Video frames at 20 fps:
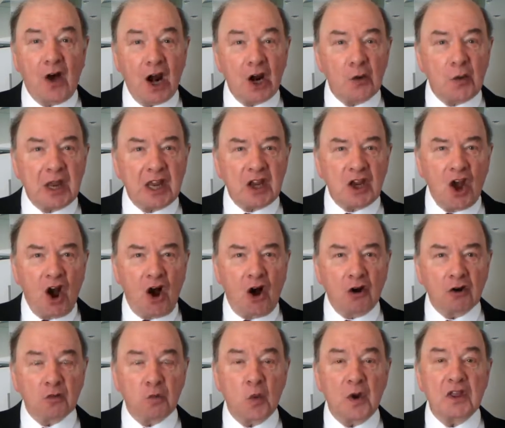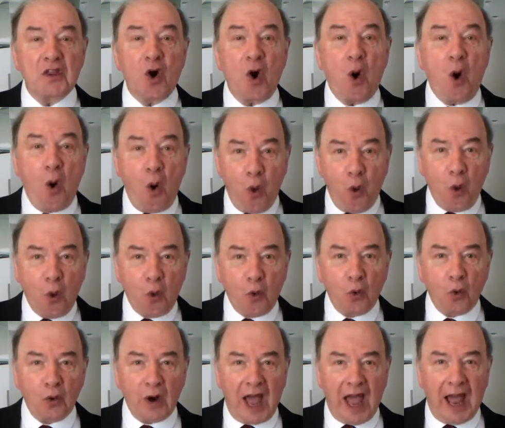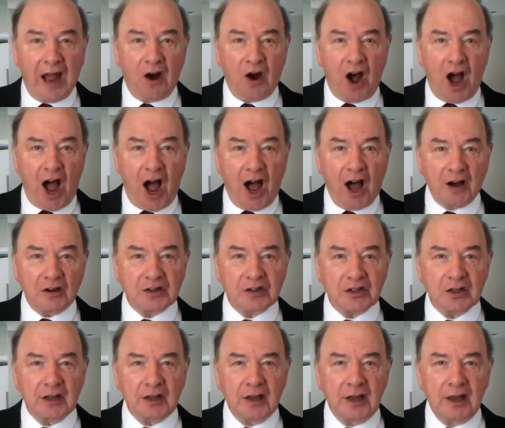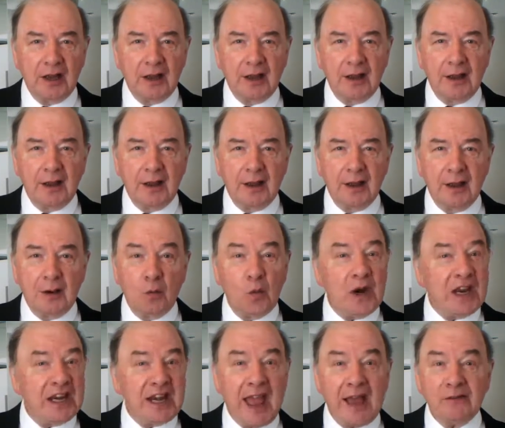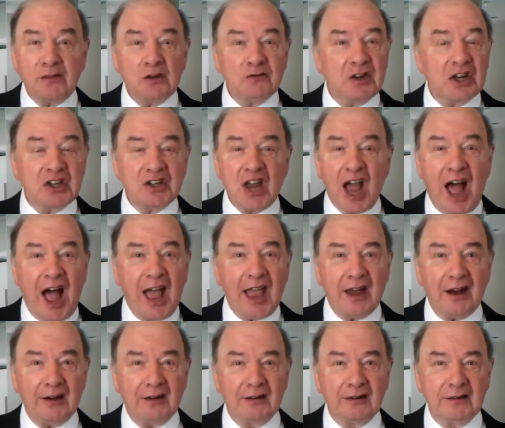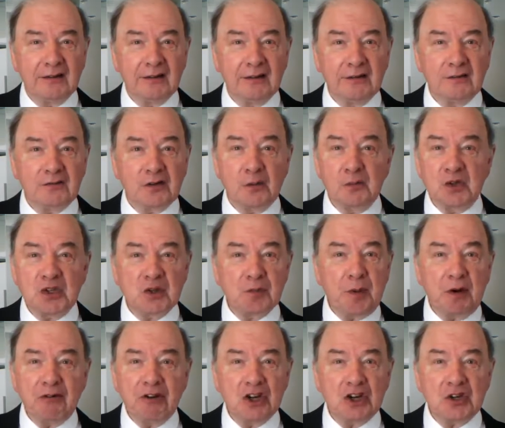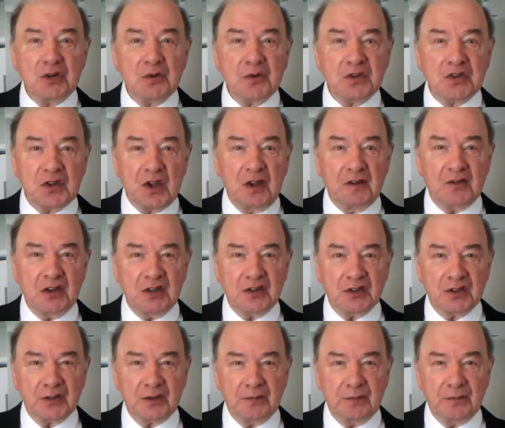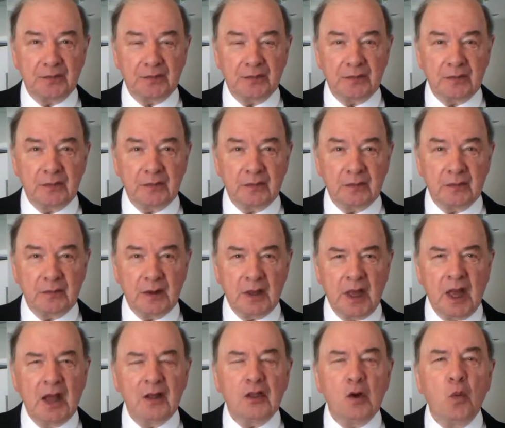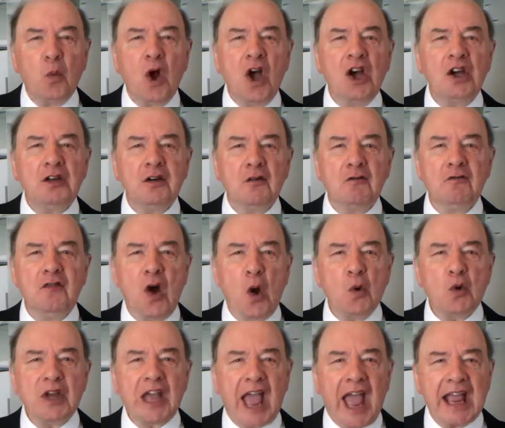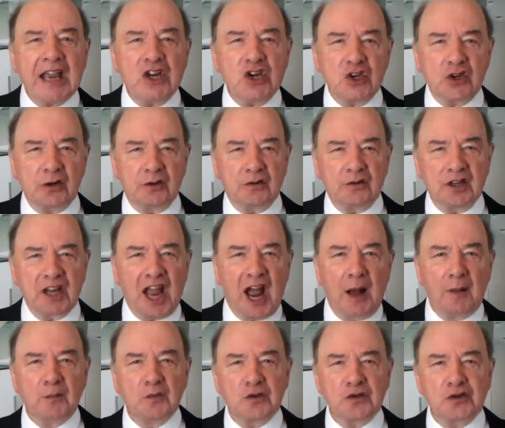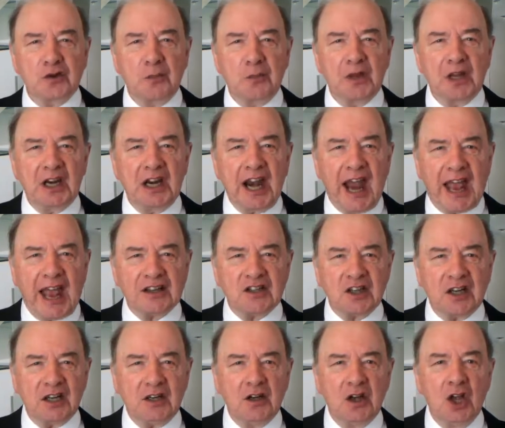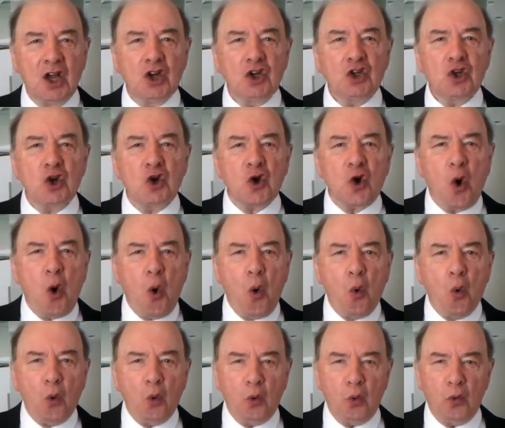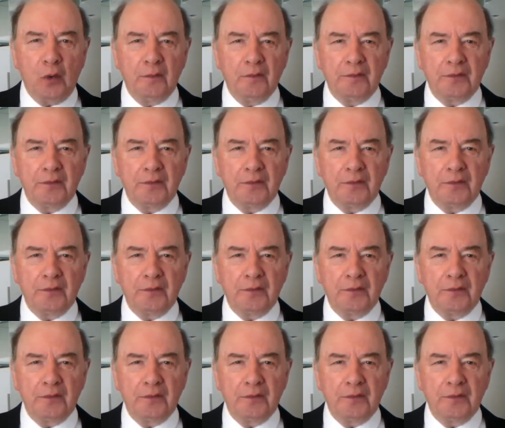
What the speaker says: Following God with all our heart. We never retire from spiritual service. The word vocation comes from the Latin to call.